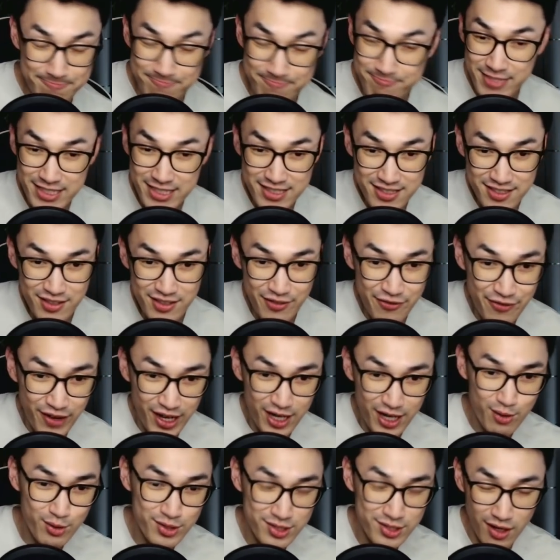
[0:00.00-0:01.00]
This is the
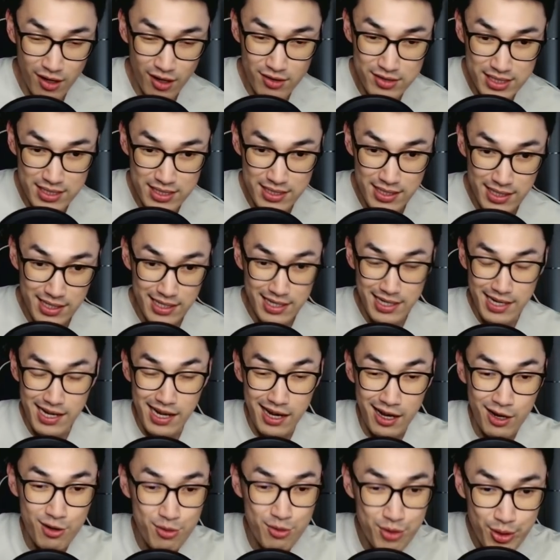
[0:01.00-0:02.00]
final results.
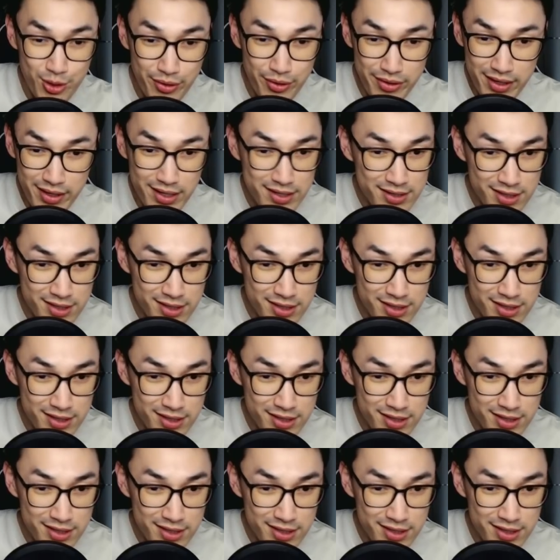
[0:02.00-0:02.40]
Agree with it,